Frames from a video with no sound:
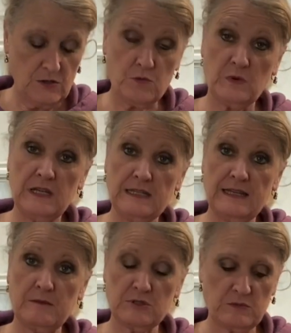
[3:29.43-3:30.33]
3
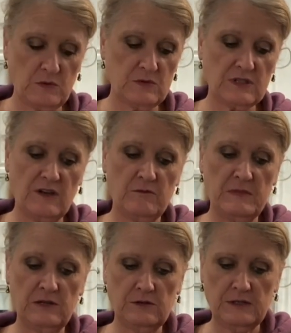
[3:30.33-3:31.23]
tablespoons of
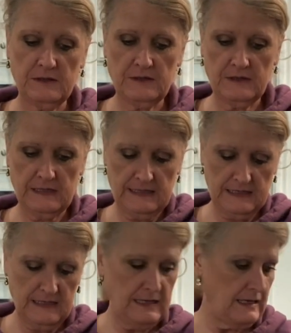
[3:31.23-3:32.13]
milk,
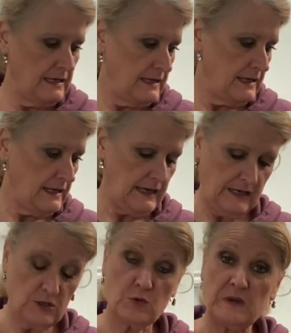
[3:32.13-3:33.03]

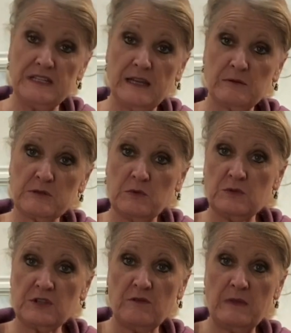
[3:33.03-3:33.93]
and 3
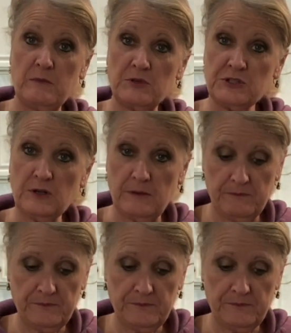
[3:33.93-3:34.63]
tablespoons of maple syrup.